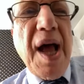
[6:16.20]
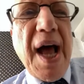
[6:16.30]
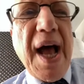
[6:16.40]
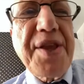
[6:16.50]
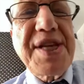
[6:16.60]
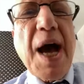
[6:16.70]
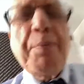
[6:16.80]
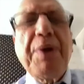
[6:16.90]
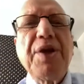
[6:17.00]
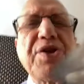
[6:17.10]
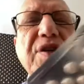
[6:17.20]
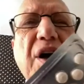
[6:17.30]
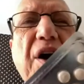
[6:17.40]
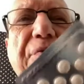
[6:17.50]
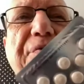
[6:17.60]
a tablet
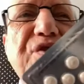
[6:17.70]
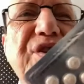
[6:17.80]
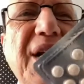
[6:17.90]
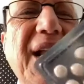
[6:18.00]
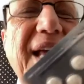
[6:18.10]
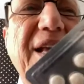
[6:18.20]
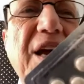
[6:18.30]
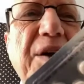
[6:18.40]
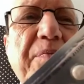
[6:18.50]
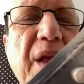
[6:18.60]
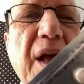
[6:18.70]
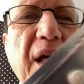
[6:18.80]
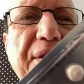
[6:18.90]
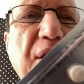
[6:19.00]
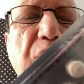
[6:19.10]
of selenium
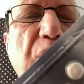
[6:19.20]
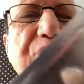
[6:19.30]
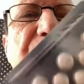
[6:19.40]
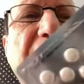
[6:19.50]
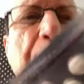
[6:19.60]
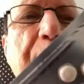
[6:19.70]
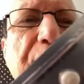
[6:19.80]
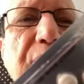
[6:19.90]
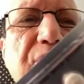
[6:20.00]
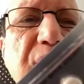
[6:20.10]
that cost 10p